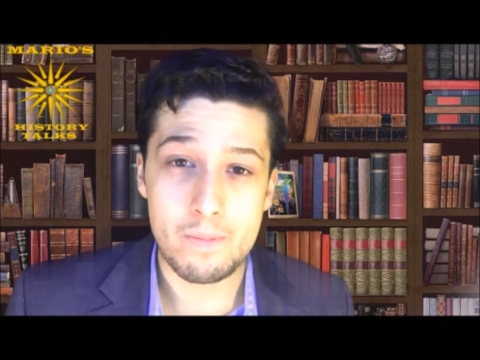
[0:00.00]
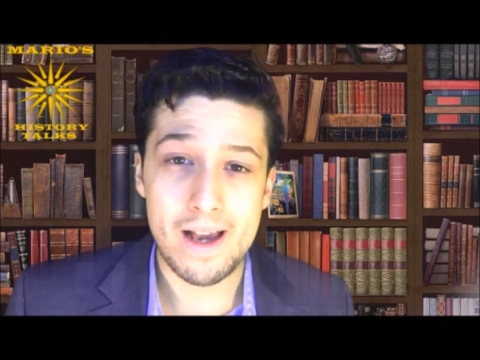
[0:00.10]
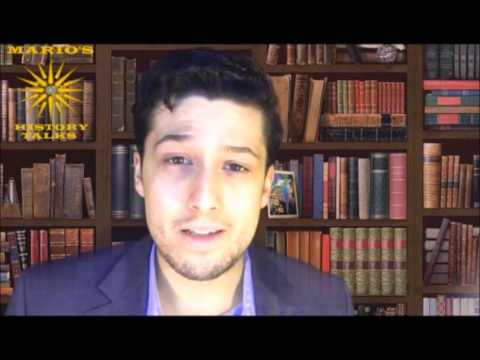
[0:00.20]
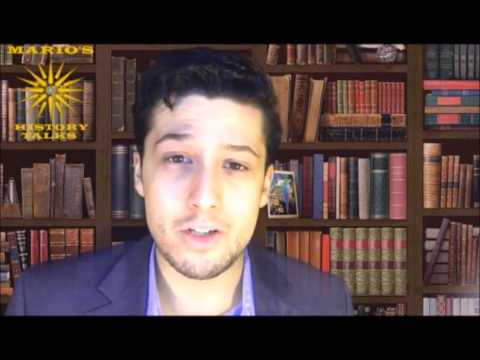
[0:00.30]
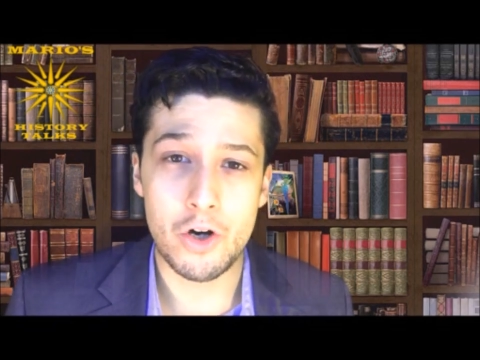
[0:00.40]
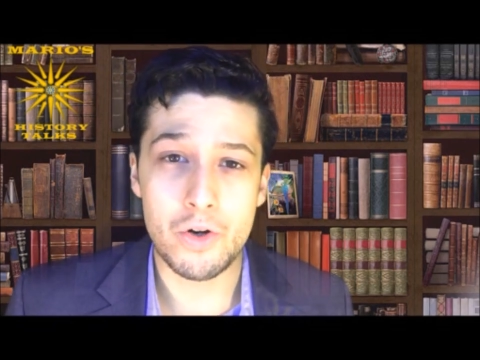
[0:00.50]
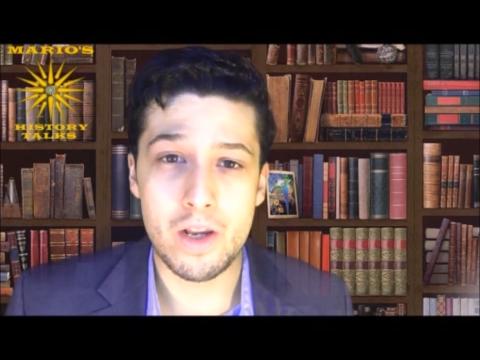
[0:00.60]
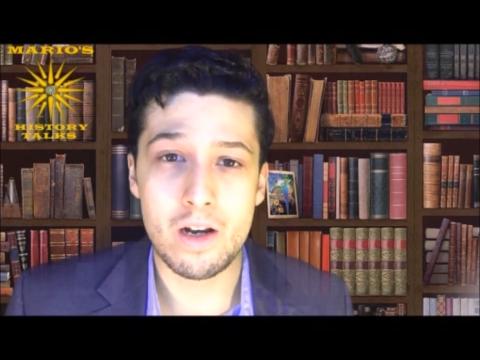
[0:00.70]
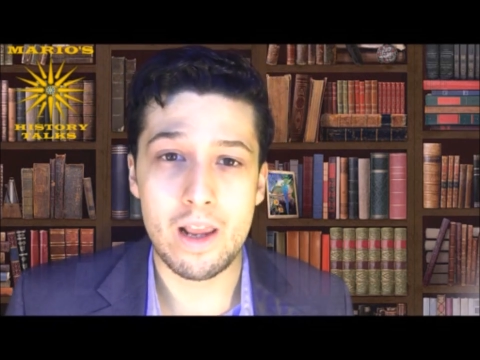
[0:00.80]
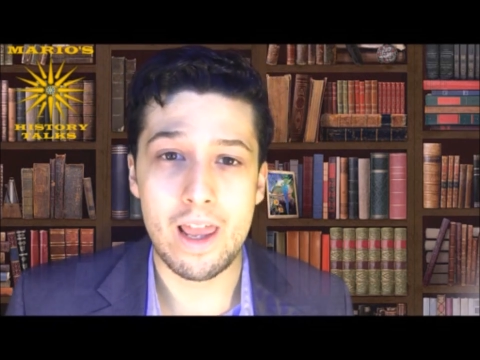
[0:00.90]
The
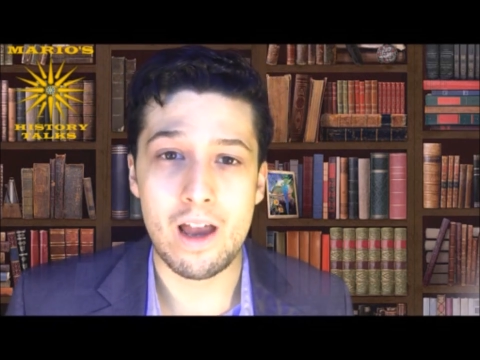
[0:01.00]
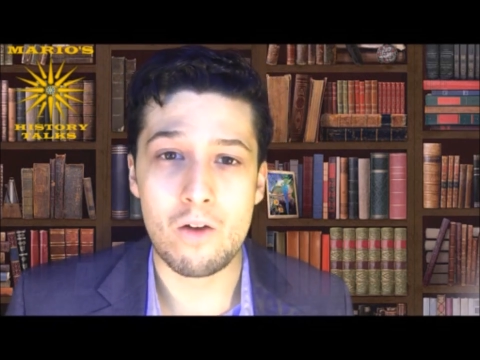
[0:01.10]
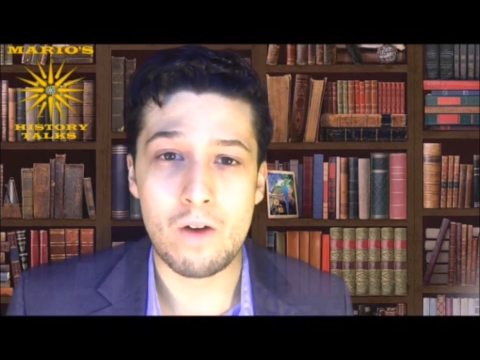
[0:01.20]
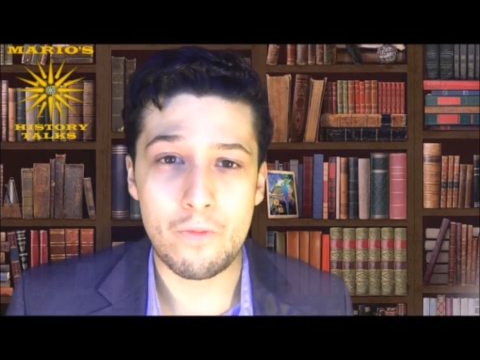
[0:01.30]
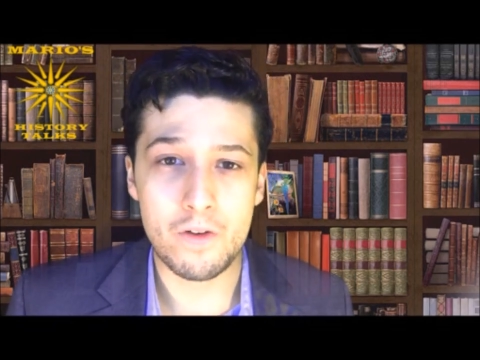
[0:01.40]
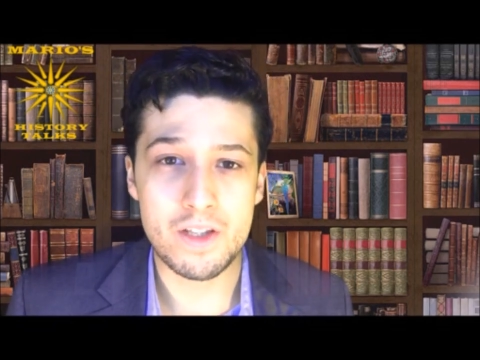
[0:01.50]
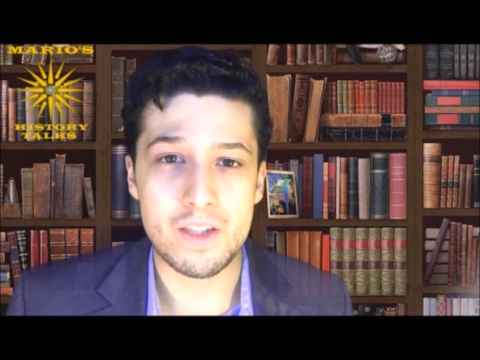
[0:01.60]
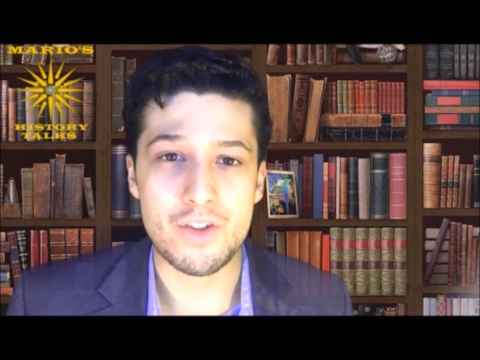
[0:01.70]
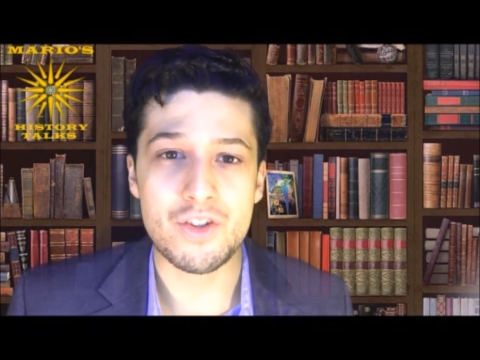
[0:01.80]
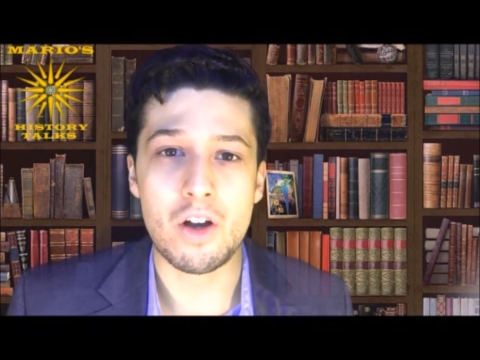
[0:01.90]
Macedonian
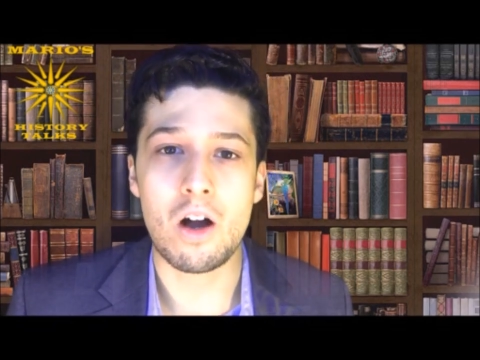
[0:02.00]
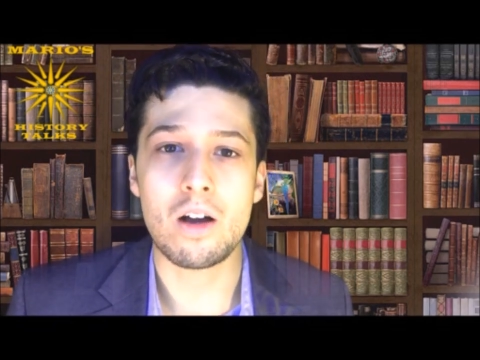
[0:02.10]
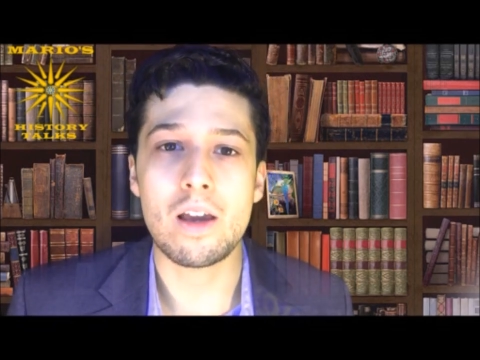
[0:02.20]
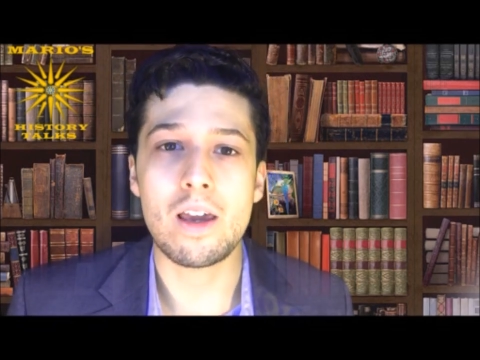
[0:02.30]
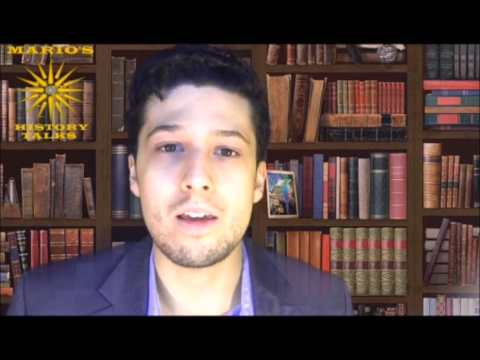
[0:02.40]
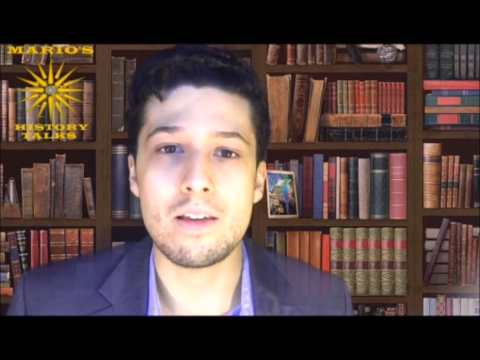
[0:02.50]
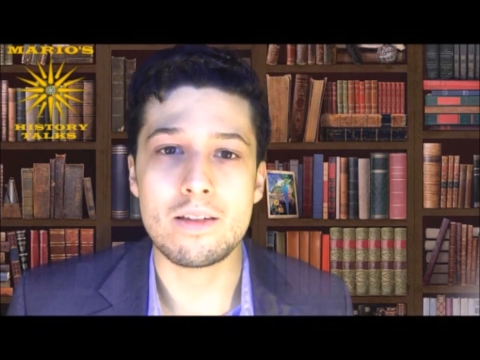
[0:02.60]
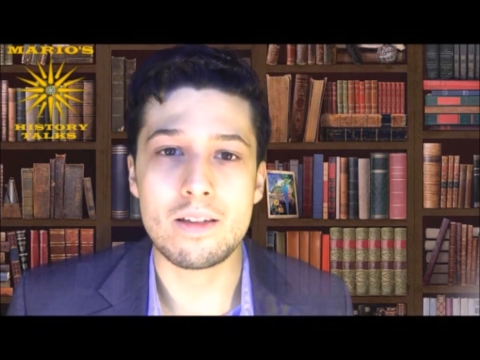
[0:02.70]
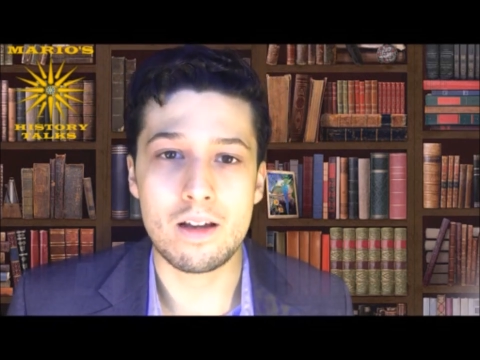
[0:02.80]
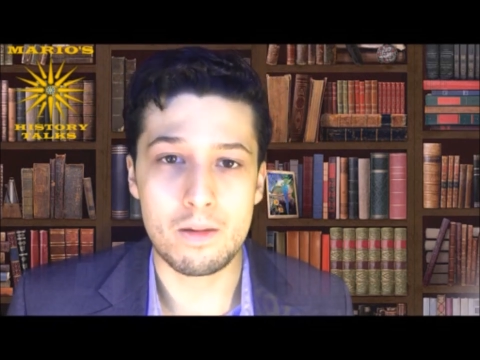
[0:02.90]
reference in the song
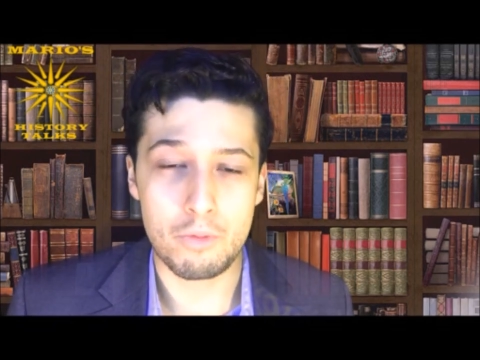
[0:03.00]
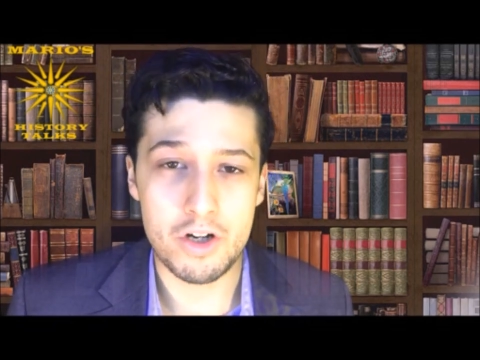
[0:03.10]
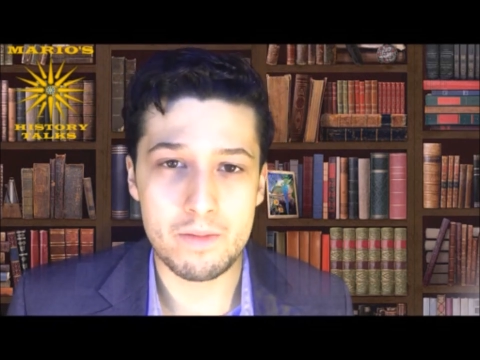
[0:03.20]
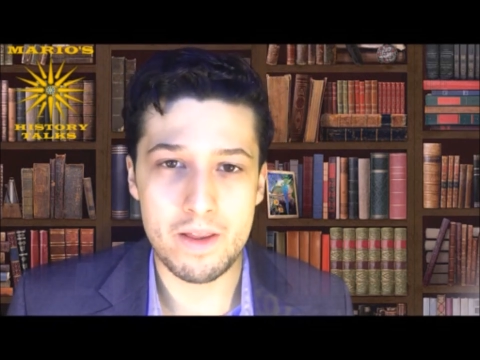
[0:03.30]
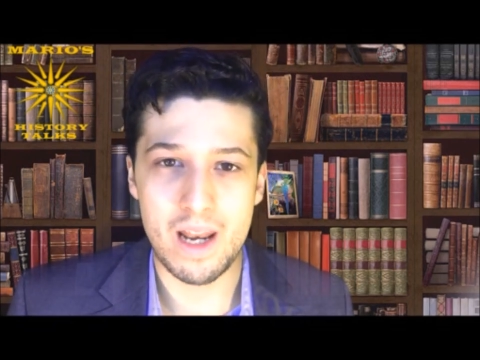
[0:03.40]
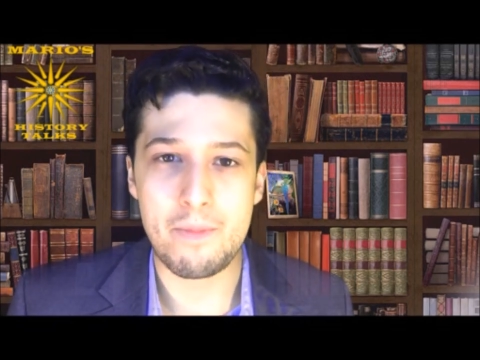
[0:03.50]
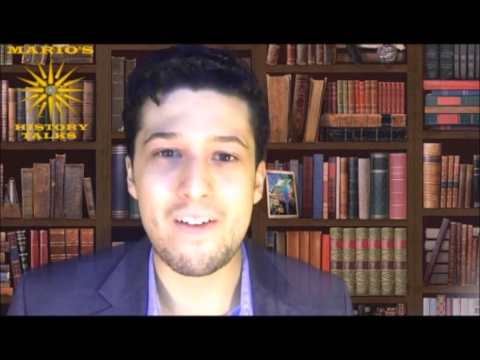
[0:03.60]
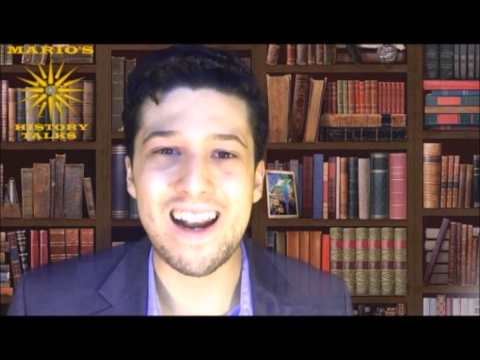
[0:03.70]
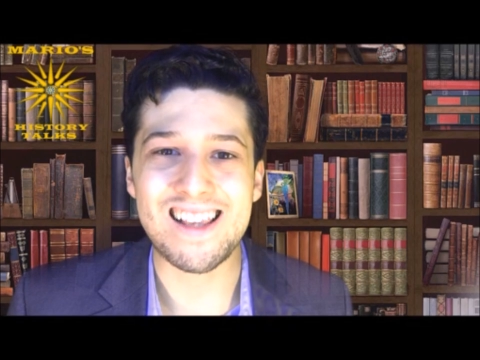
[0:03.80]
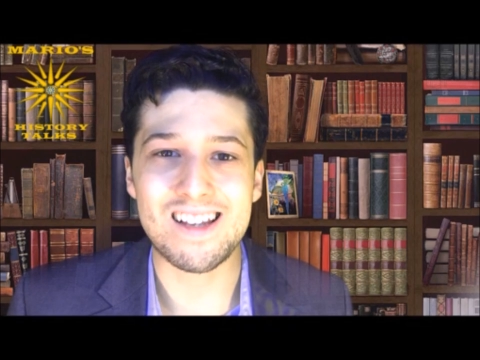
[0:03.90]
is a person by the
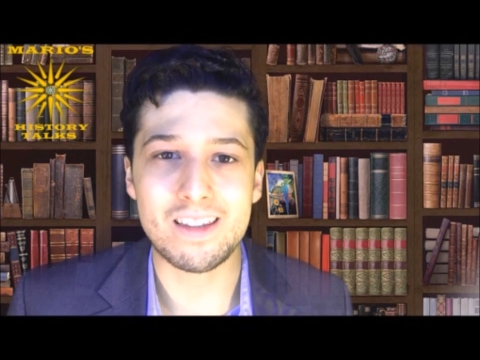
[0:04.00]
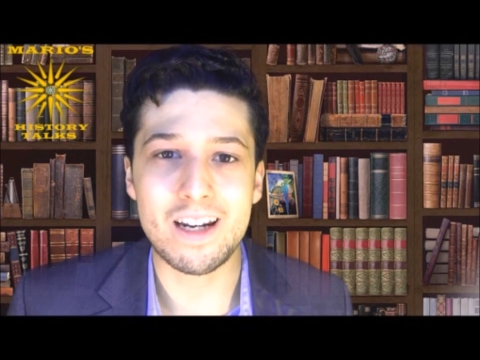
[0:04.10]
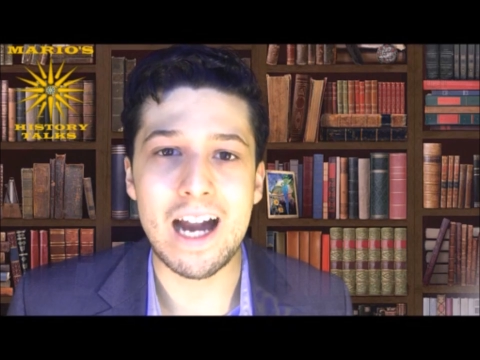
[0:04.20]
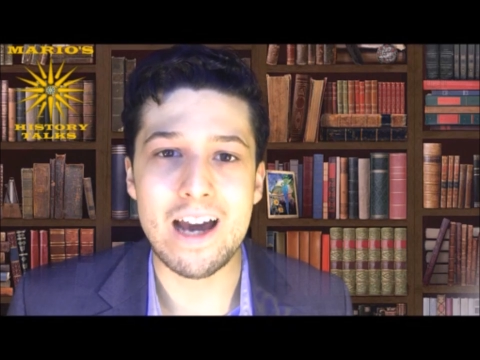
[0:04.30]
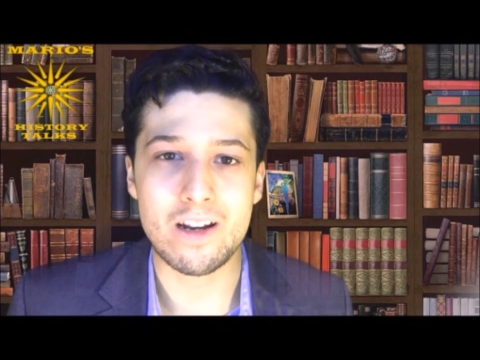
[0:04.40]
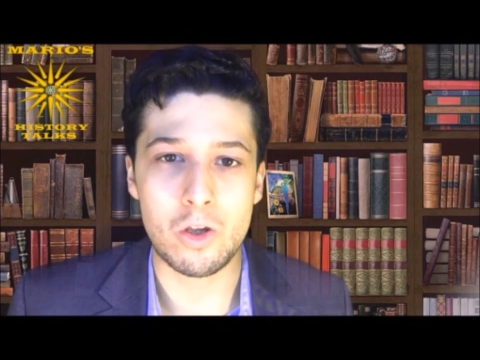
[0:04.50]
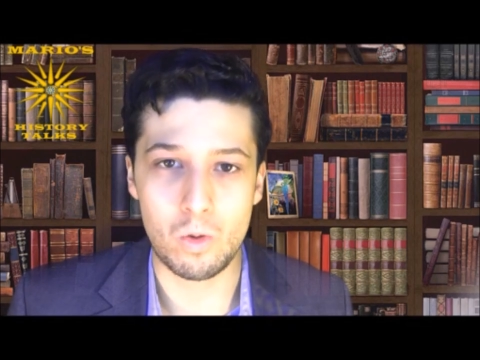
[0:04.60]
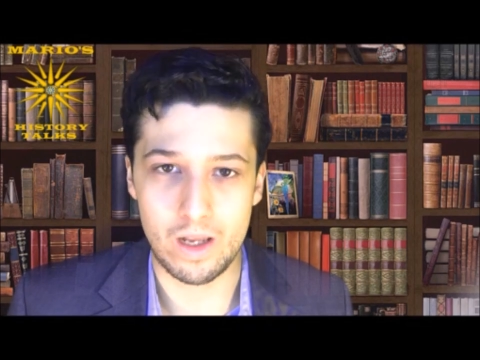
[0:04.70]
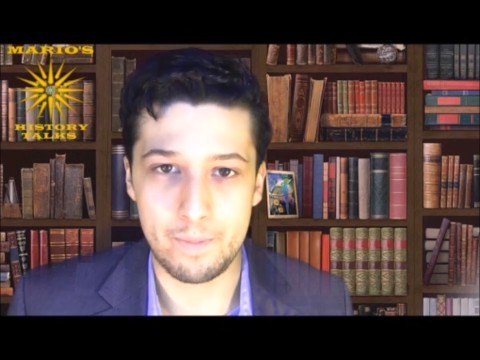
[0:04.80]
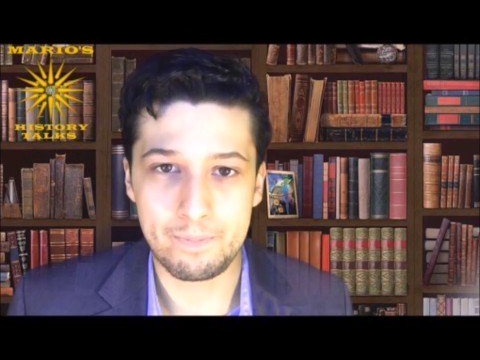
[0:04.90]
name of Alexander
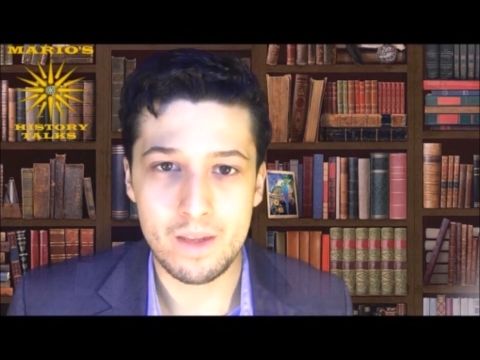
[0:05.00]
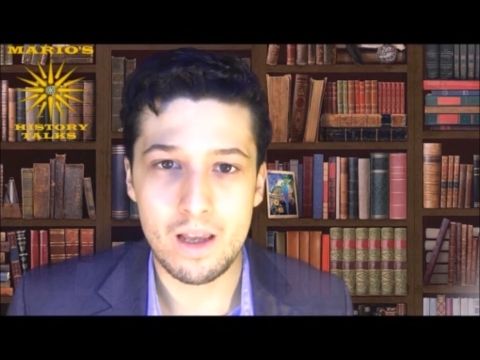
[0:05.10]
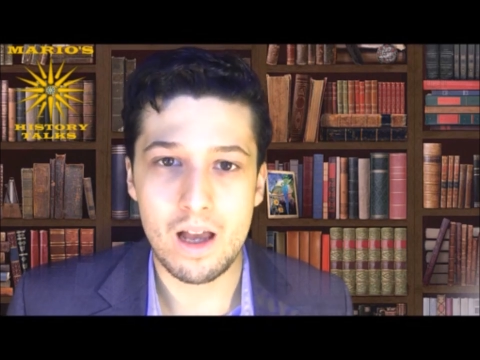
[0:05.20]
Karagule.